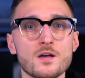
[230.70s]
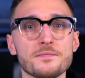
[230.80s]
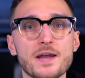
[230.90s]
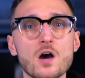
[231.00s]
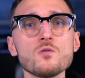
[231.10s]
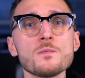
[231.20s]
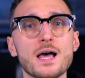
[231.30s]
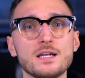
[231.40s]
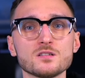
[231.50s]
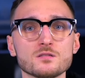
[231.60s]
Now,
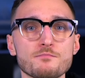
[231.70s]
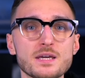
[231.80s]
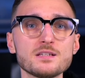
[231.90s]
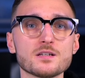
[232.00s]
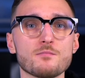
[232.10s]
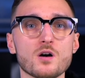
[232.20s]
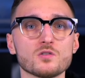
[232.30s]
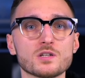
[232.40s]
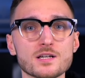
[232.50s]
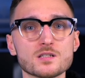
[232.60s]
a little bit
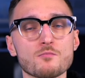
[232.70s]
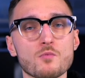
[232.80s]
about custom